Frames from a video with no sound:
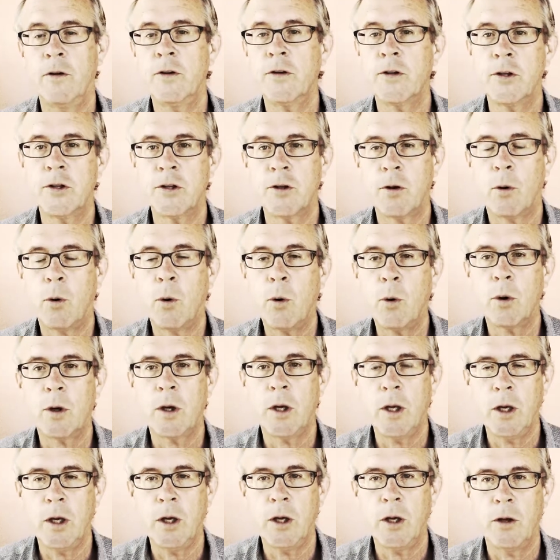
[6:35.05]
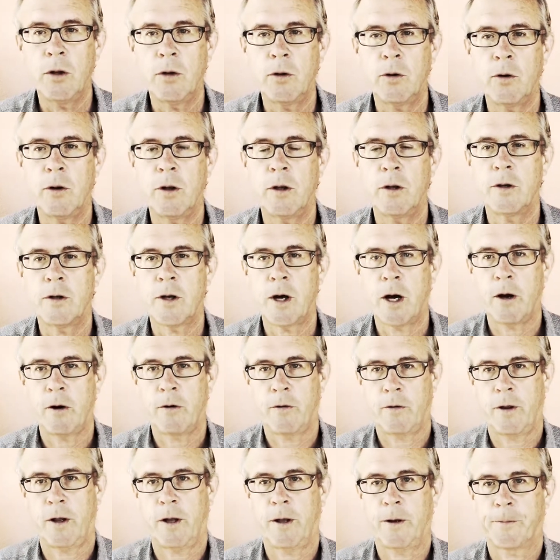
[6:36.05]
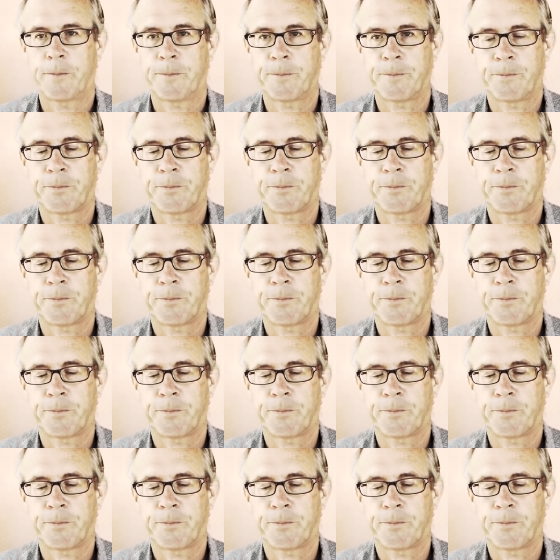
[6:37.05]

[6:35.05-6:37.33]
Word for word: This is the whole key to the entire thing.